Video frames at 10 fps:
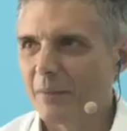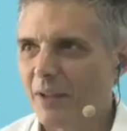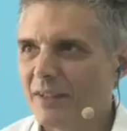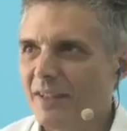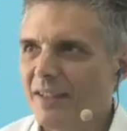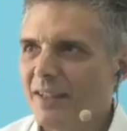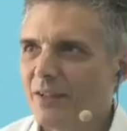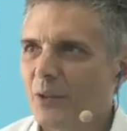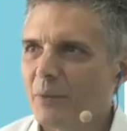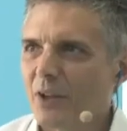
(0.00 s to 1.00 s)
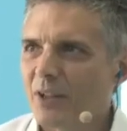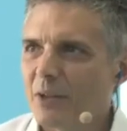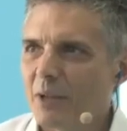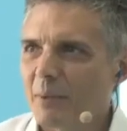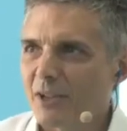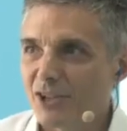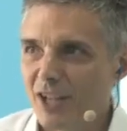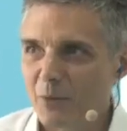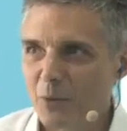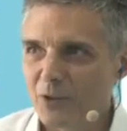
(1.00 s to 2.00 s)
that one. So we've got another one about
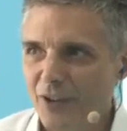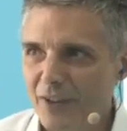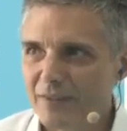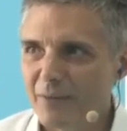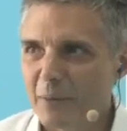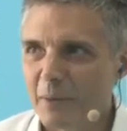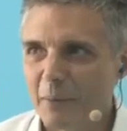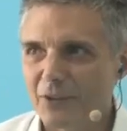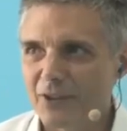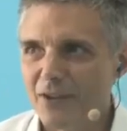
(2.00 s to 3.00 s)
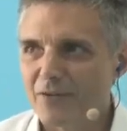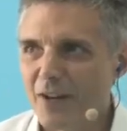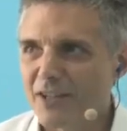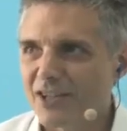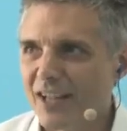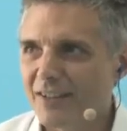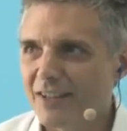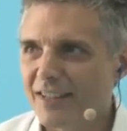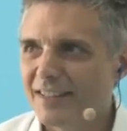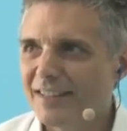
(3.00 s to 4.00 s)
shallow water. Everybody wants to go very shallow
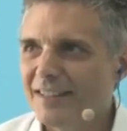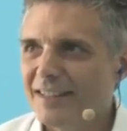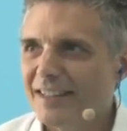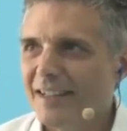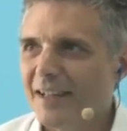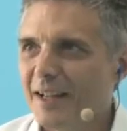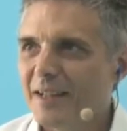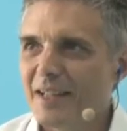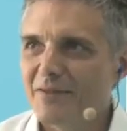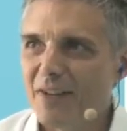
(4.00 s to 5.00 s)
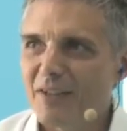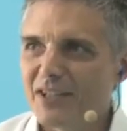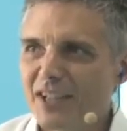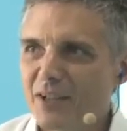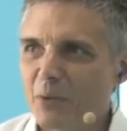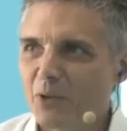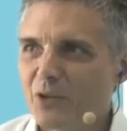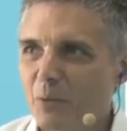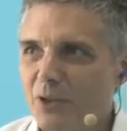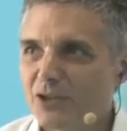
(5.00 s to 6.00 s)
here. In very shallow
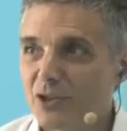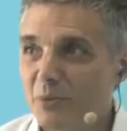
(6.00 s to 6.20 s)
water, 1 to